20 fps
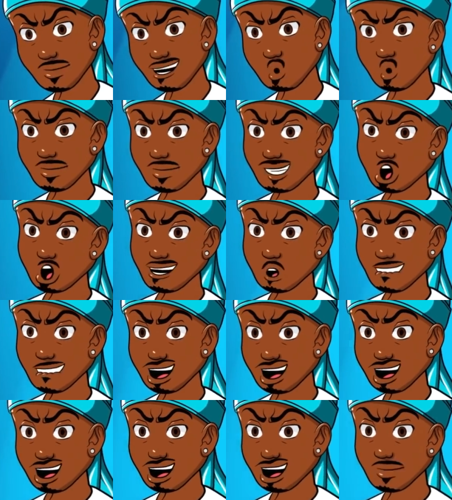so you
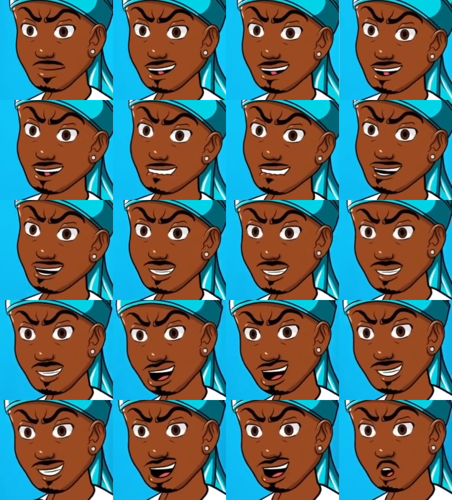notified every
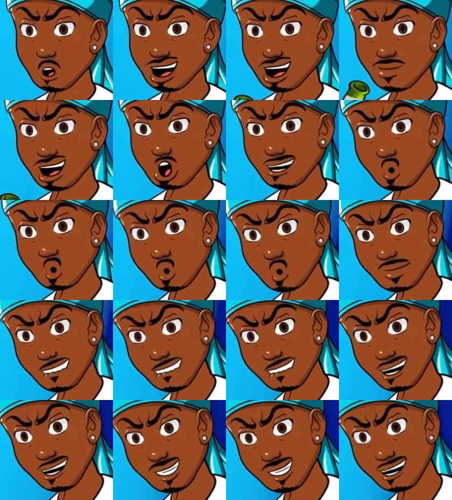time I drop a new
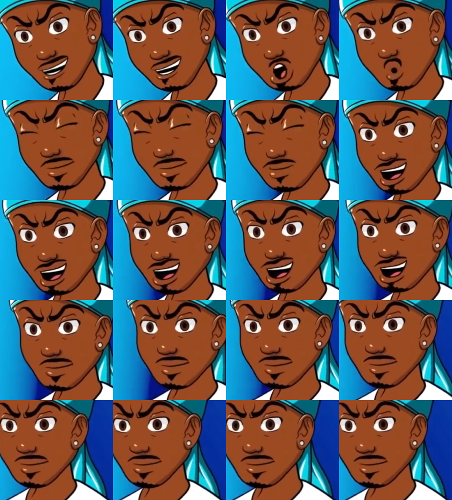video, man.